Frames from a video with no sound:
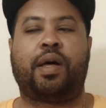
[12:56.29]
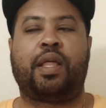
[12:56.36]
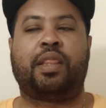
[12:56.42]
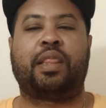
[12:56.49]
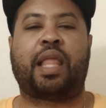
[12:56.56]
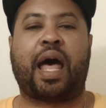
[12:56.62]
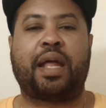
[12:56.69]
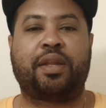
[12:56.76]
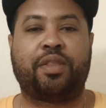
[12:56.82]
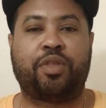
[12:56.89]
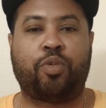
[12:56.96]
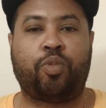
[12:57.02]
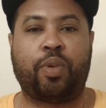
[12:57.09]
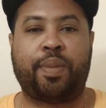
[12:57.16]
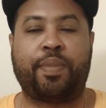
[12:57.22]
A lot of
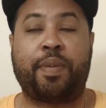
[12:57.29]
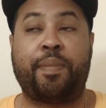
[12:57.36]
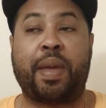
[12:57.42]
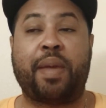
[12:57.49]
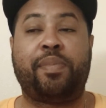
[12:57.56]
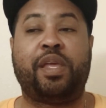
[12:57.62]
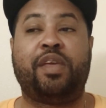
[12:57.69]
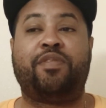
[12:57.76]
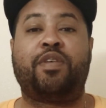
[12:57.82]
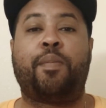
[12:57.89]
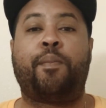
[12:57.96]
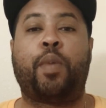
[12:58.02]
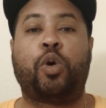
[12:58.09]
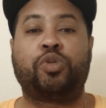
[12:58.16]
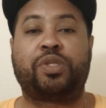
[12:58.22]
the women, maybe even
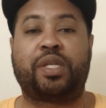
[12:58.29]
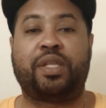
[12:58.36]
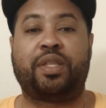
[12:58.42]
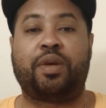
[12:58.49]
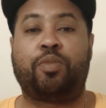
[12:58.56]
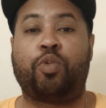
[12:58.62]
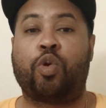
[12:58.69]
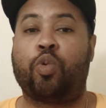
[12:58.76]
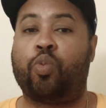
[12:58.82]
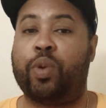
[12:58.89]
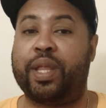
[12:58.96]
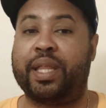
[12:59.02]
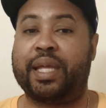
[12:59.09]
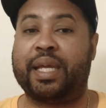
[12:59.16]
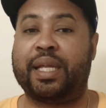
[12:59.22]
most of them, were
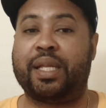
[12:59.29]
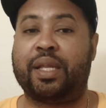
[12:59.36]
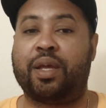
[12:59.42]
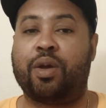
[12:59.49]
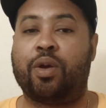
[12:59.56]
willing